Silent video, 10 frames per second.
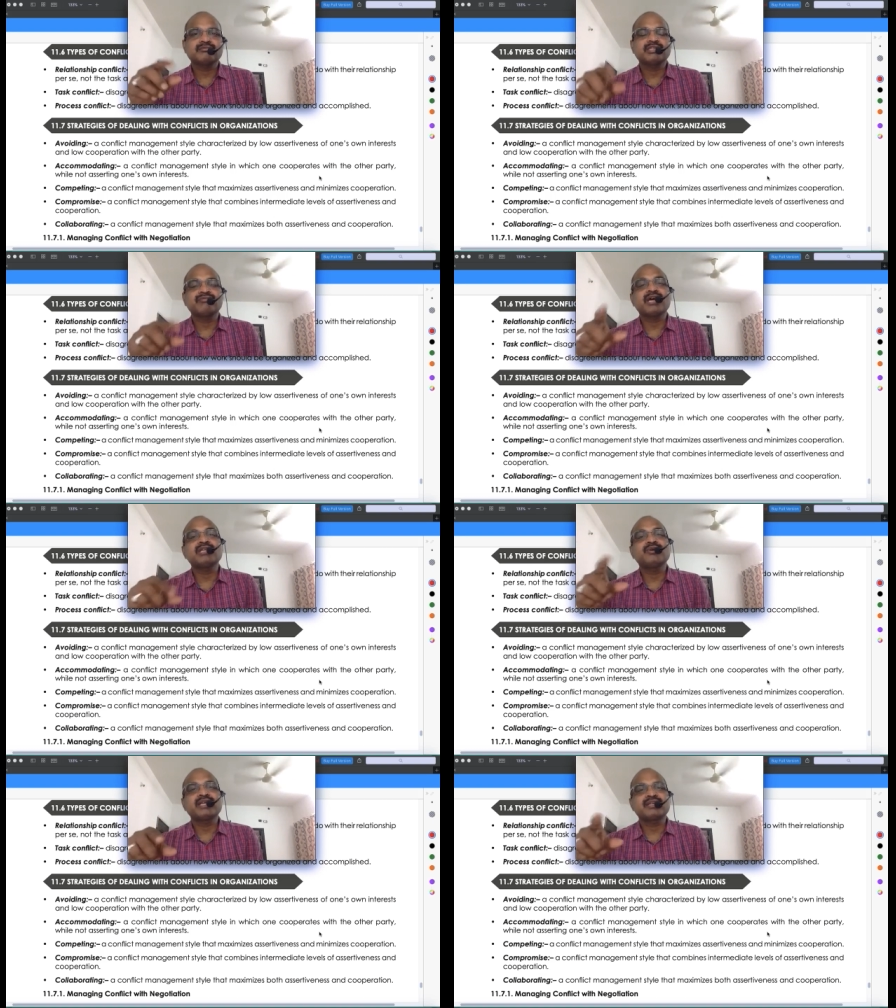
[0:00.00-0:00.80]

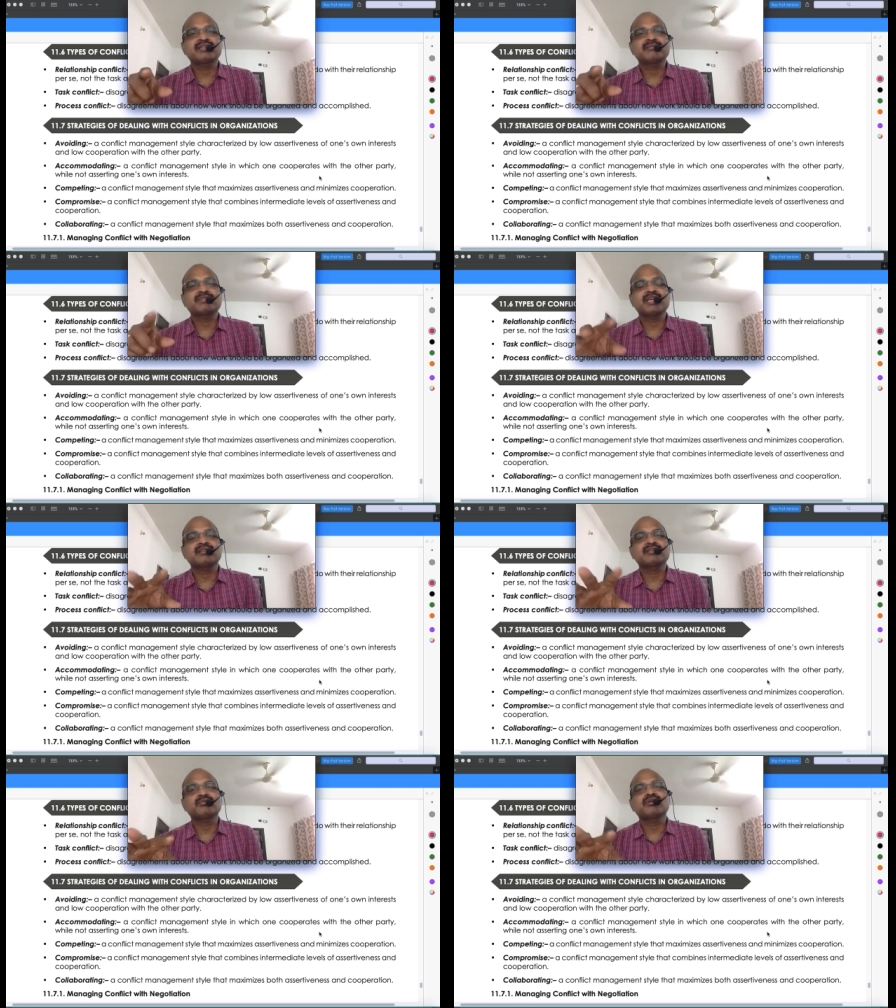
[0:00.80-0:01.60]
evaluating them saying
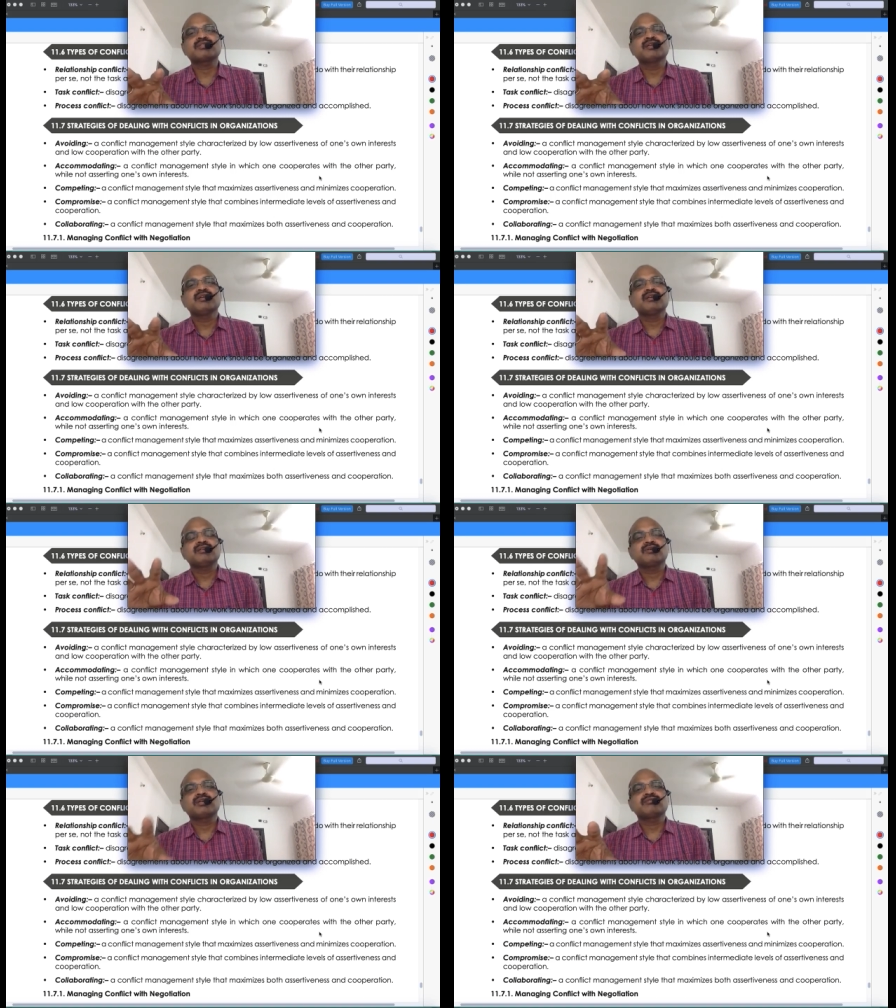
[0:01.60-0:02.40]
that was
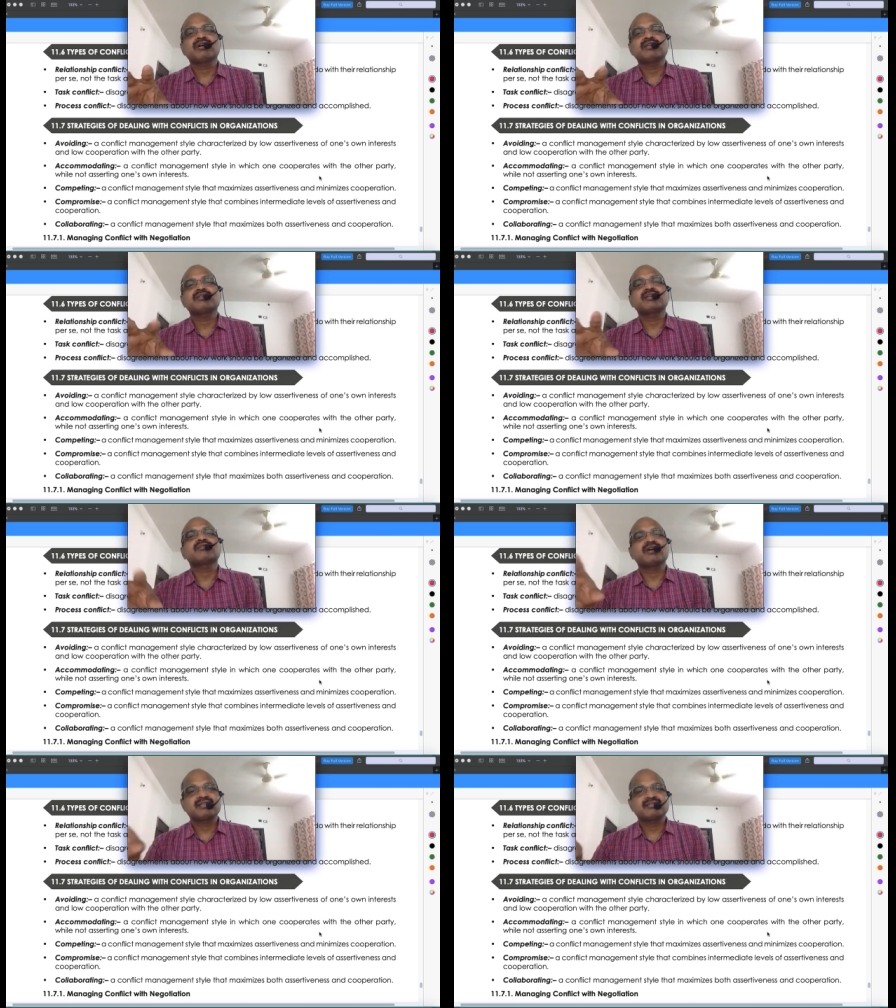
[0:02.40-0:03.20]
your advice
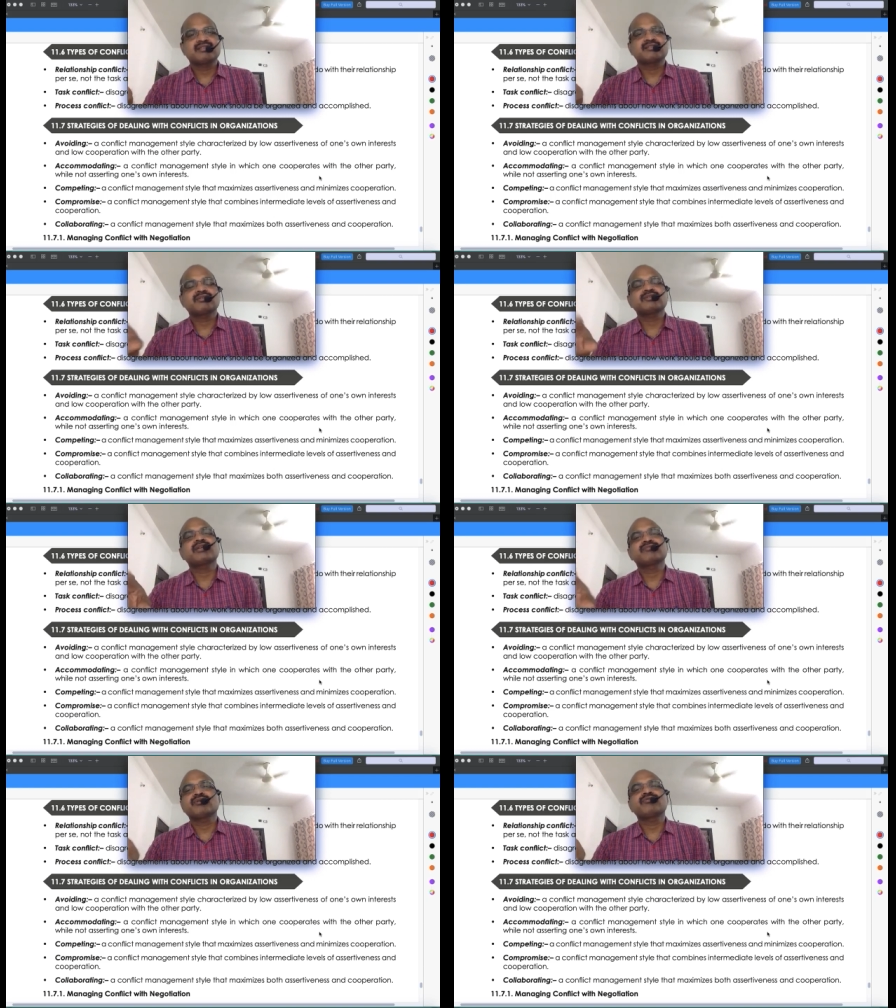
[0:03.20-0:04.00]
requires this so
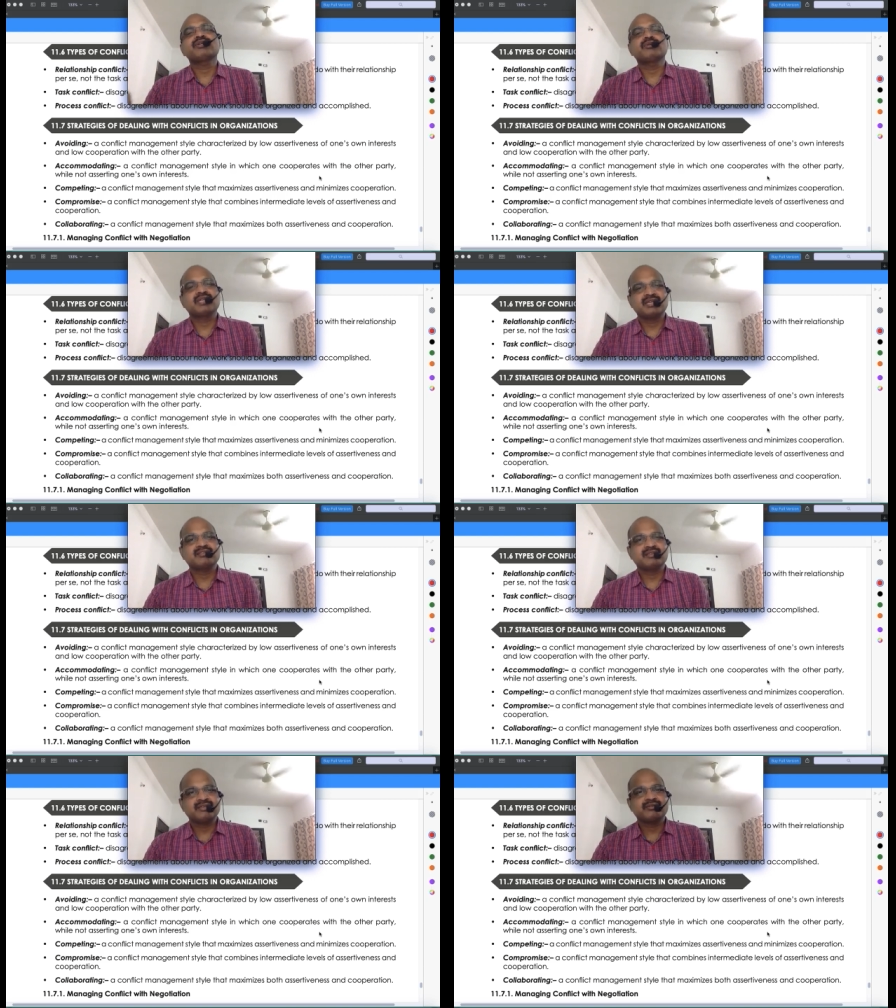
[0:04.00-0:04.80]
therefore we don't
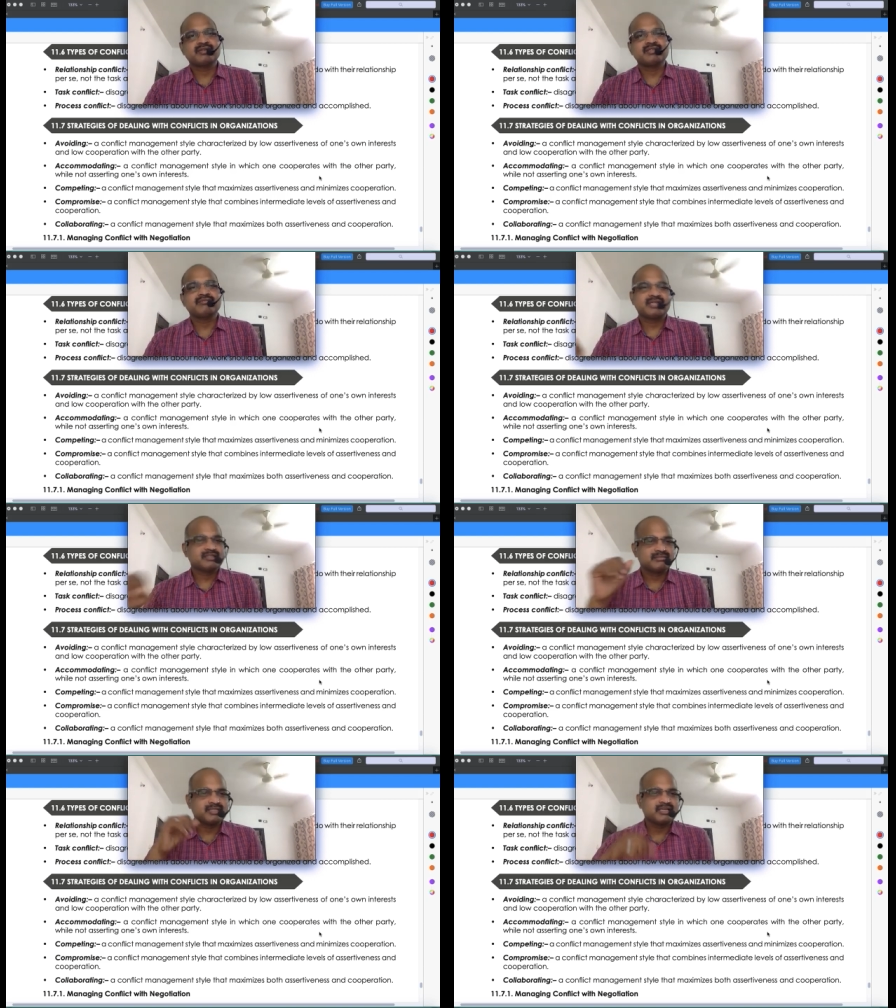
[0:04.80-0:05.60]
consider your advice
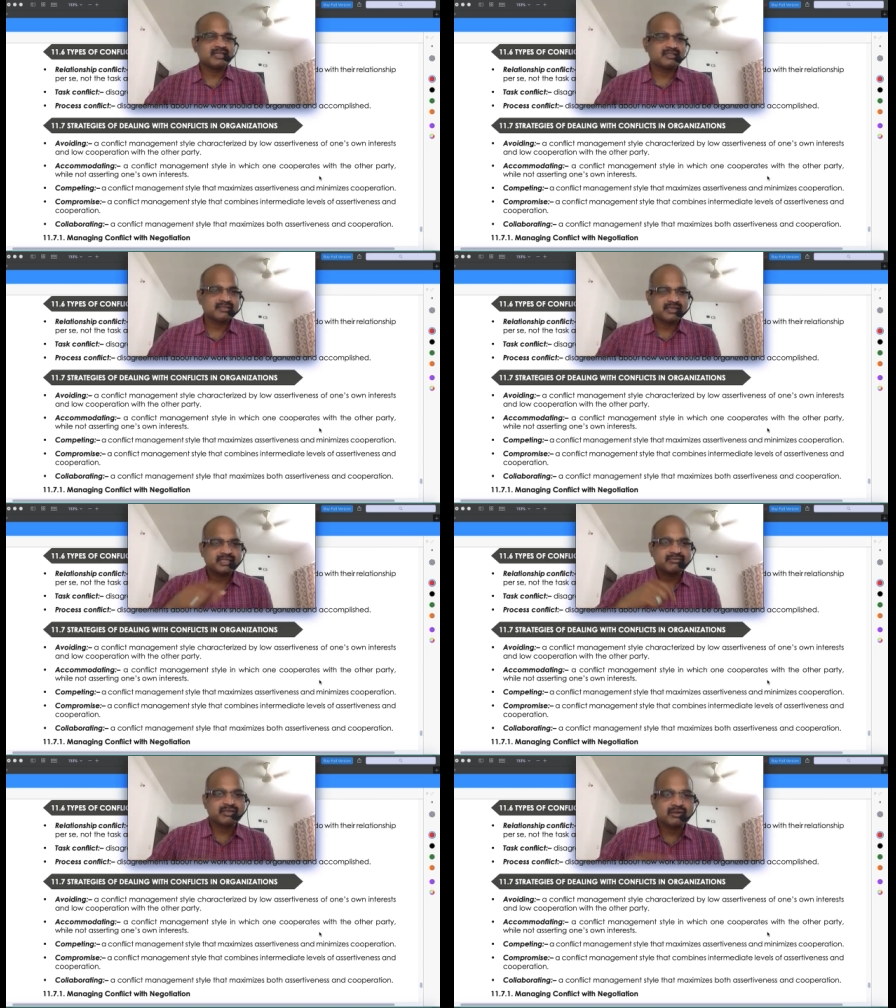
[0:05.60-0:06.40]
something like this
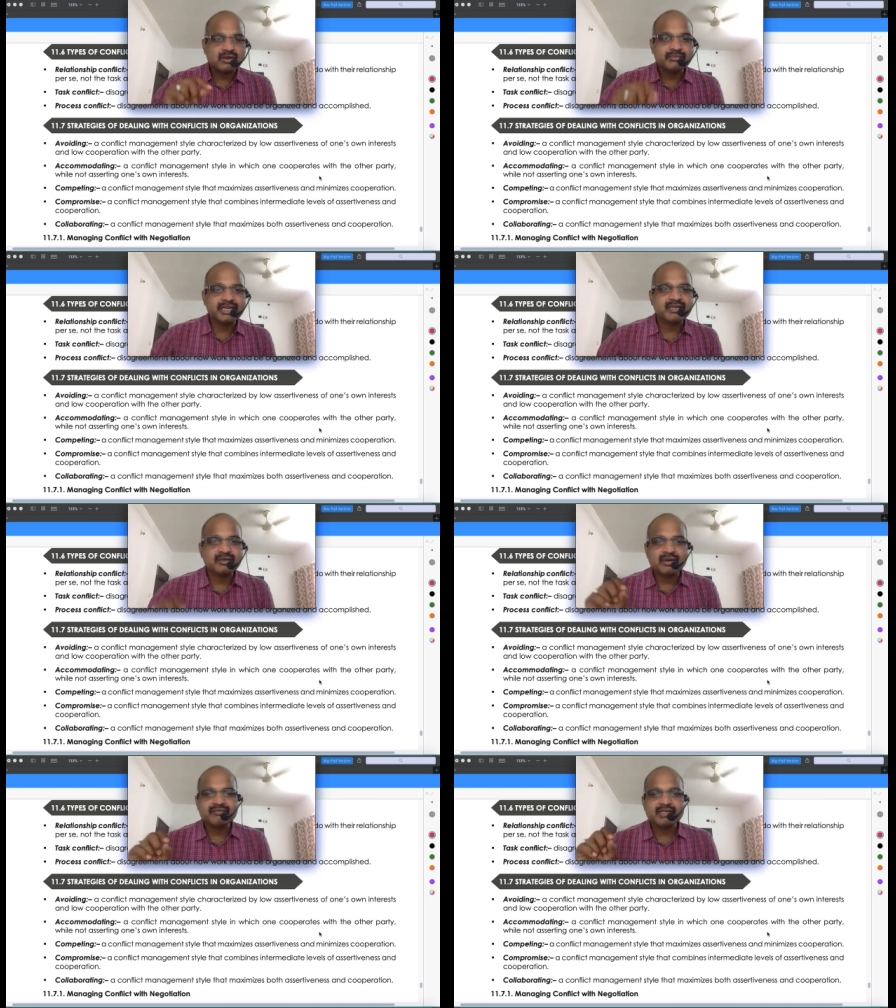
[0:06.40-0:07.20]
next one accommodating
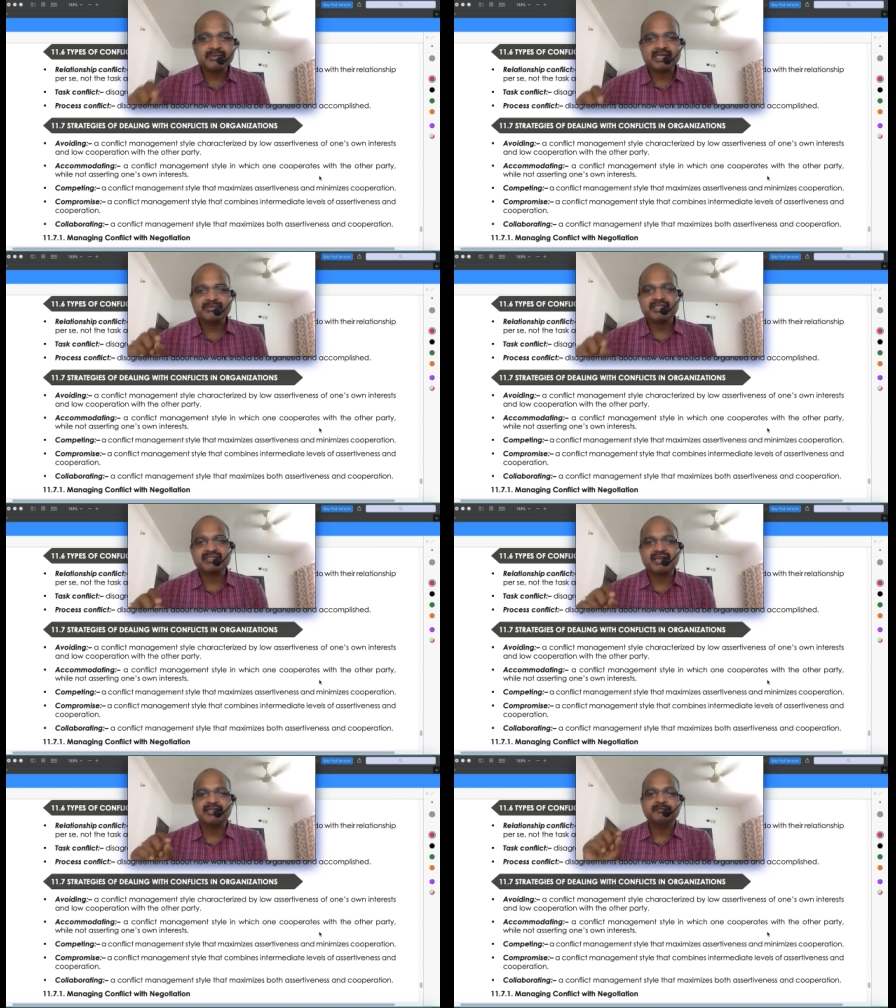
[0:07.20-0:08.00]
conflict management
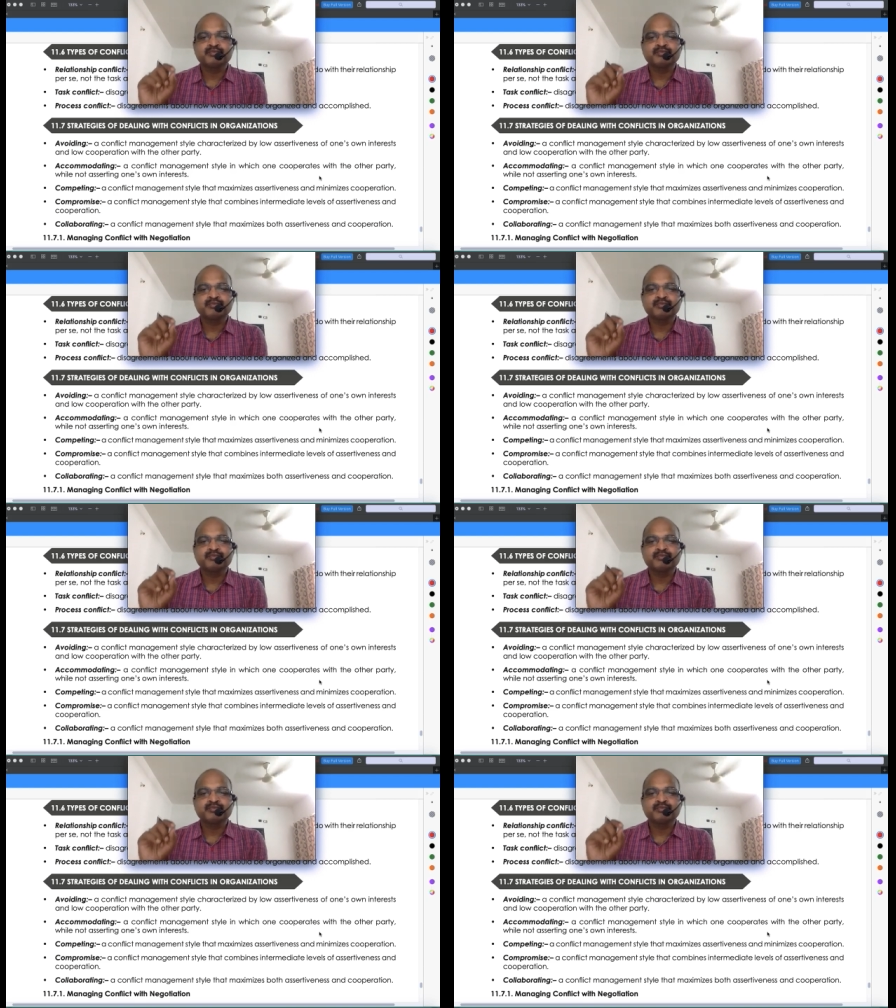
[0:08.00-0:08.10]
style